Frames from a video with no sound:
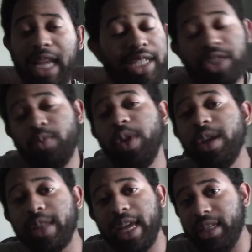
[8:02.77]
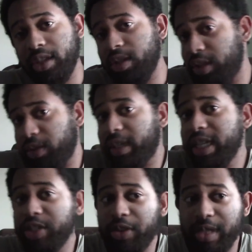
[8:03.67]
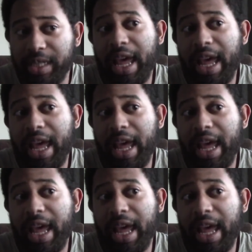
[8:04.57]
It's just weird that your leisure is